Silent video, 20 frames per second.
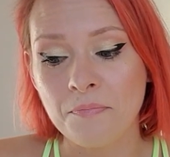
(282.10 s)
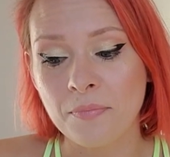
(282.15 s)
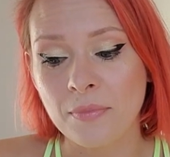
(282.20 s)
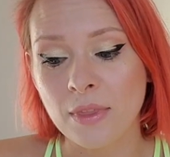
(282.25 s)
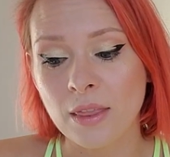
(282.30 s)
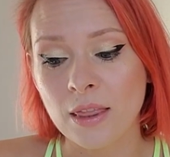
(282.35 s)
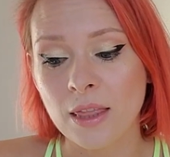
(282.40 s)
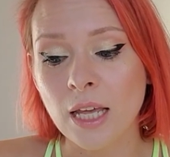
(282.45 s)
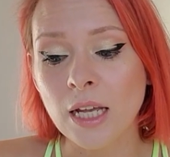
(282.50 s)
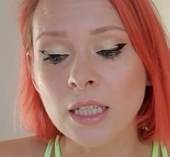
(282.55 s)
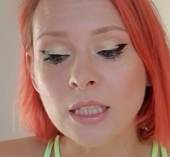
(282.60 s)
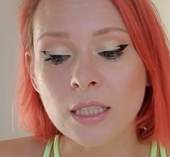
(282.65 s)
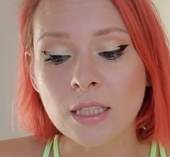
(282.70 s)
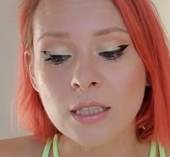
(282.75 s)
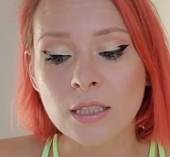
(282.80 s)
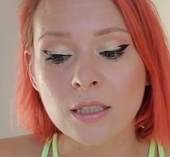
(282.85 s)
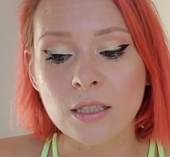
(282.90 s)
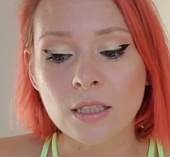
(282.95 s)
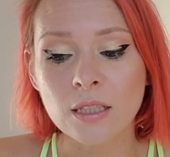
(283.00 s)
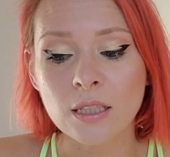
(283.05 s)
that's
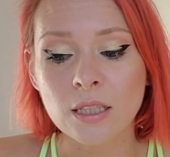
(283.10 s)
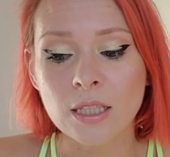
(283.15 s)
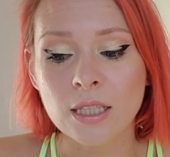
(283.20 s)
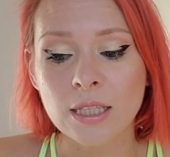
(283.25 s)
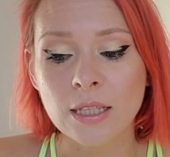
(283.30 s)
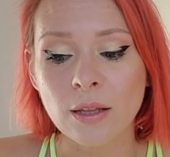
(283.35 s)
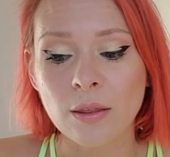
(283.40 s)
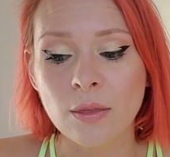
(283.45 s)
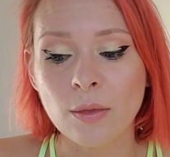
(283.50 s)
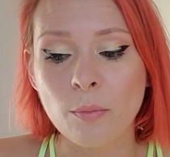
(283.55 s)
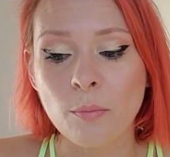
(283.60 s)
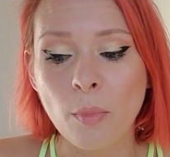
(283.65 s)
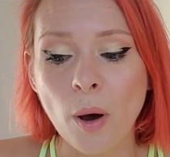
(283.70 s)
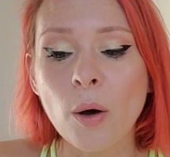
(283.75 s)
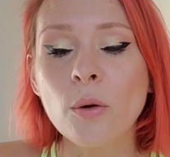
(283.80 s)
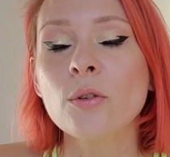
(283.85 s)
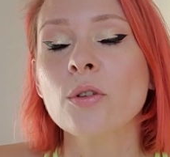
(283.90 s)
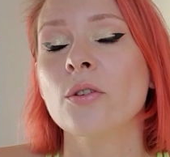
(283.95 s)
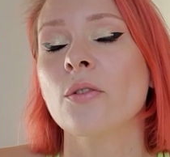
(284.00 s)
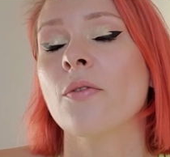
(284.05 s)

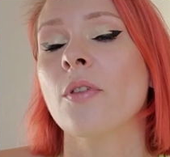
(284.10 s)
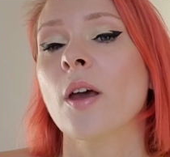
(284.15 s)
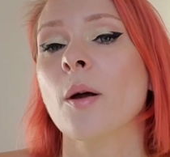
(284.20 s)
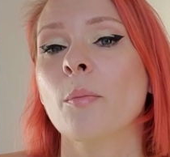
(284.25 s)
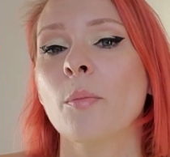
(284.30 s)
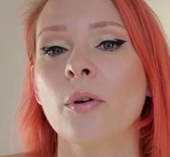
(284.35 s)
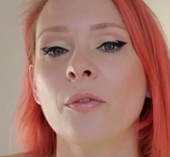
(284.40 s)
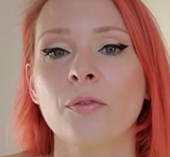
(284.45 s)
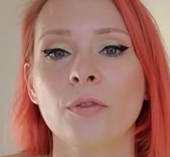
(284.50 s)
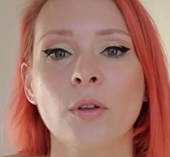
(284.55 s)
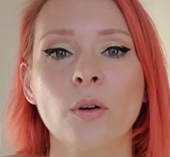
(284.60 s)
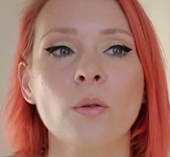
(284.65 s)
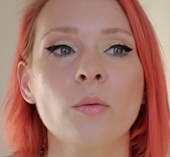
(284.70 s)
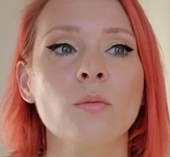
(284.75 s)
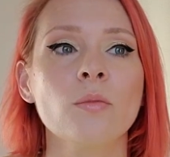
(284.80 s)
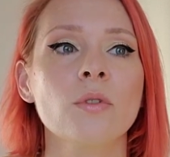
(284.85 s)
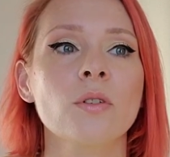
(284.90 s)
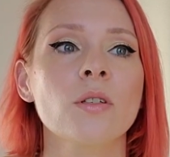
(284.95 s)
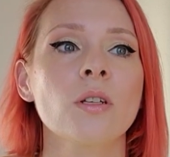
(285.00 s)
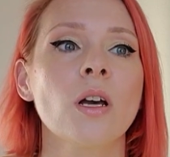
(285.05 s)
most of their
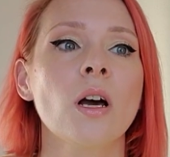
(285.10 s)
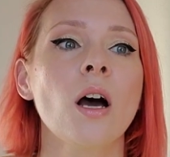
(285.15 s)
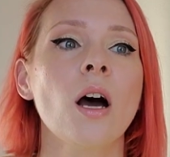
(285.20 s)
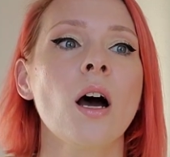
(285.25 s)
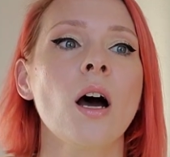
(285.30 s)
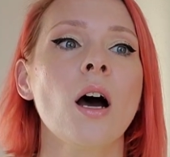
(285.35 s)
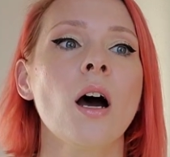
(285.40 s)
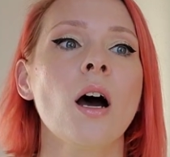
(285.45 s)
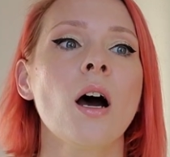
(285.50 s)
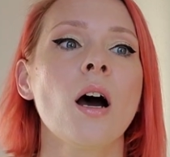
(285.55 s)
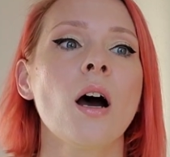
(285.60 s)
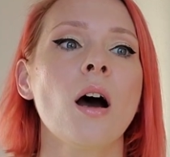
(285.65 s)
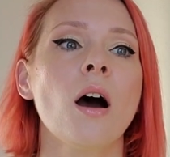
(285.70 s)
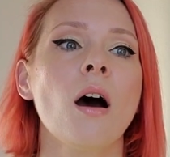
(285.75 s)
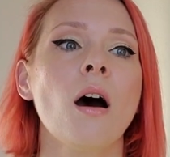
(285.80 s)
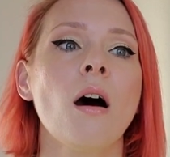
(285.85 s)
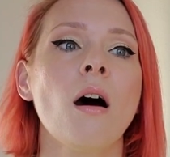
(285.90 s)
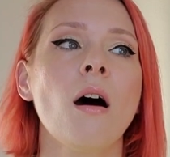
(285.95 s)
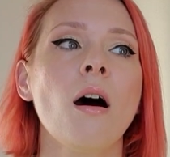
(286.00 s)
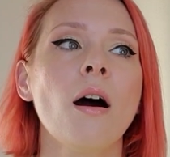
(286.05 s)
perfumes
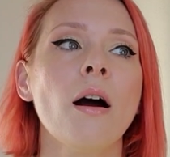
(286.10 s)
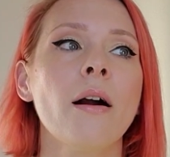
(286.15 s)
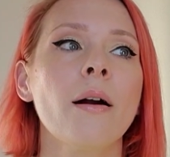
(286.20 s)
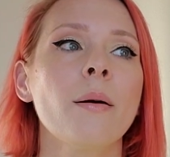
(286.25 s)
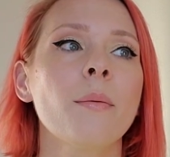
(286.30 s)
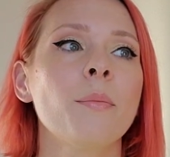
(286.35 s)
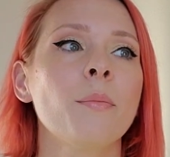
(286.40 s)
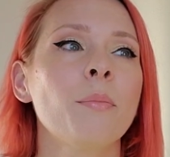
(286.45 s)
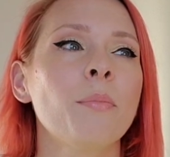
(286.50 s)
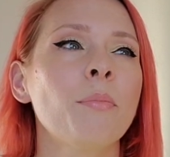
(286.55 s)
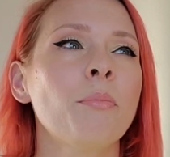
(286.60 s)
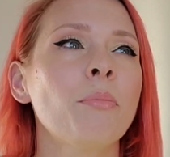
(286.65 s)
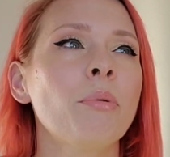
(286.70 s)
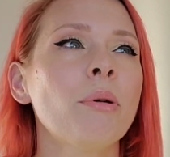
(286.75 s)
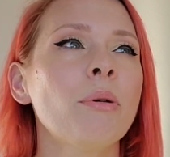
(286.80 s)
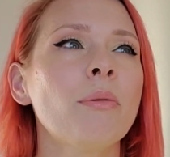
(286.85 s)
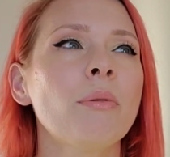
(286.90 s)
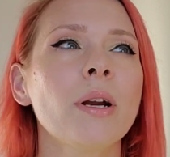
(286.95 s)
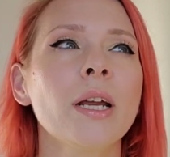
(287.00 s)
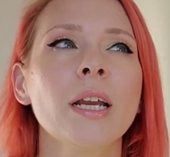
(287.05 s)
are
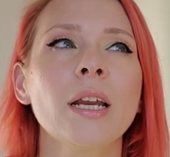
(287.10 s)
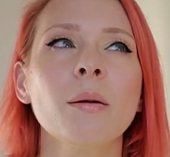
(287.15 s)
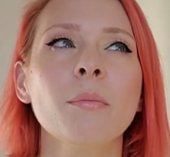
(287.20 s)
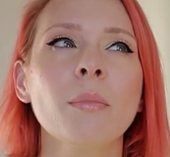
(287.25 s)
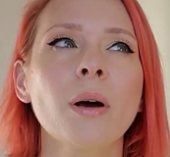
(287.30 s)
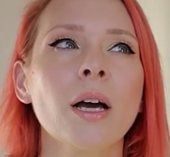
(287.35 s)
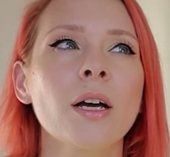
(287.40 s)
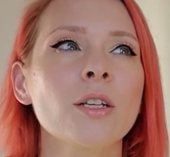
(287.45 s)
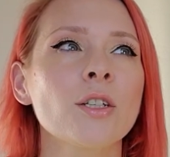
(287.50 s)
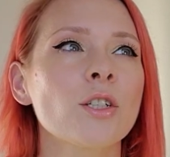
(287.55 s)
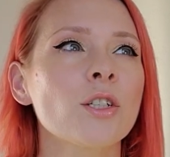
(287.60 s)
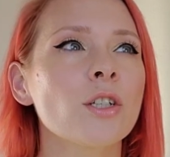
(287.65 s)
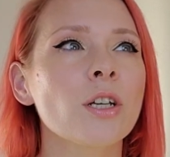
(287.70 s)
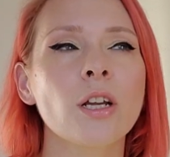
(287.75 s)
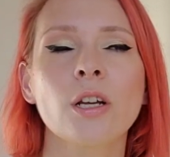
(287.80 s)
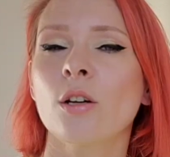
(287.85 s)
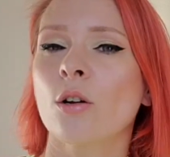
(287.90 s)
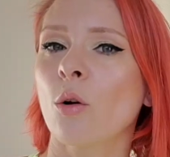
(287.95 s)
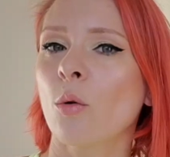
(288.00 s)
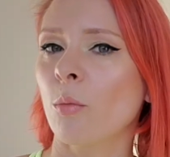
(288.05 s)
pretty much
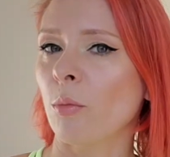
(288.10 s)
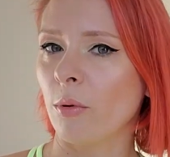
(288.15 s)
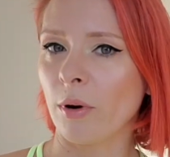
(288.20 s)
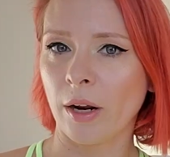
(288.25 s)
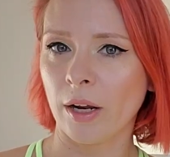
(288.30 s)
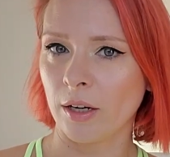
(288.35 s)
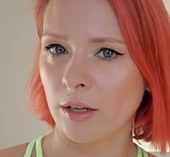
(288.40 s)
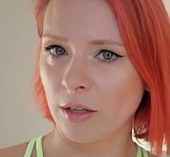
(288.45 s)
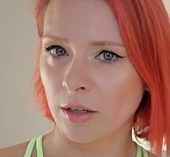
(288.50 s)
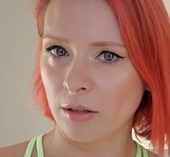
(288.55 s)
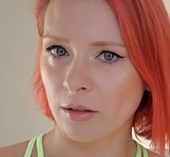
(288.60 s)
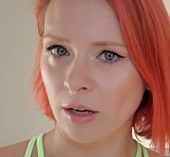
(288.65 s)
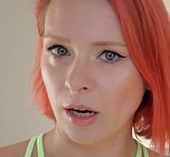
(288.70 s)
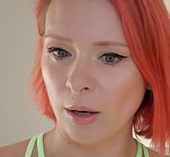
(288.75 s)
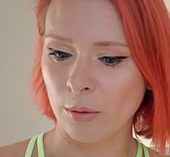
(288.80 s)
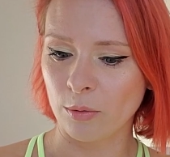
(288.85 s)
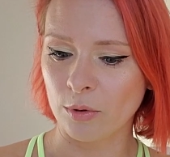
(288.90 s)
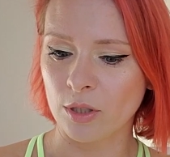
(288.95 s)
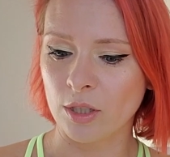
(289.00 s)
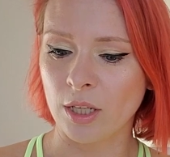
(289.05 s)
a no-brainer,
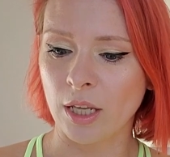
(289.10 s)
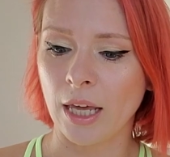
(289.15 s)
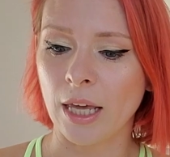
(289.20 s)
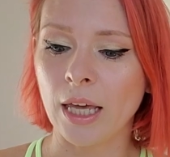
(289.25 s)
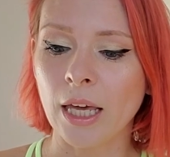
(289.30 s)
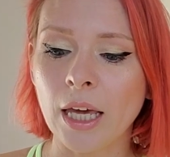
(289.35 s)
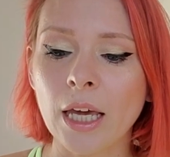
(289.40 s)
I would say.